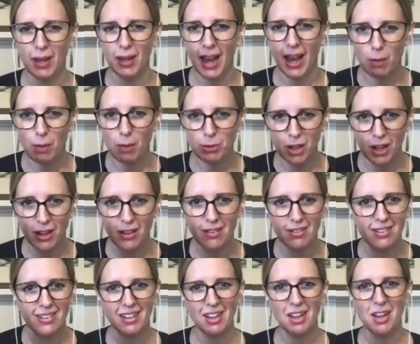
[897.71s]

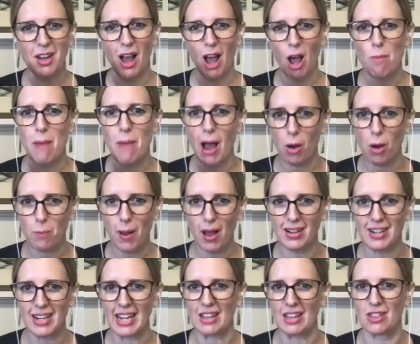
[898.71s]
caption about
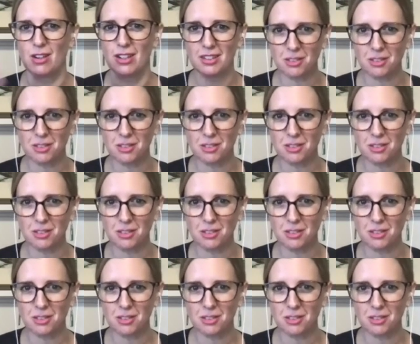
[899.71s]
Putney, and there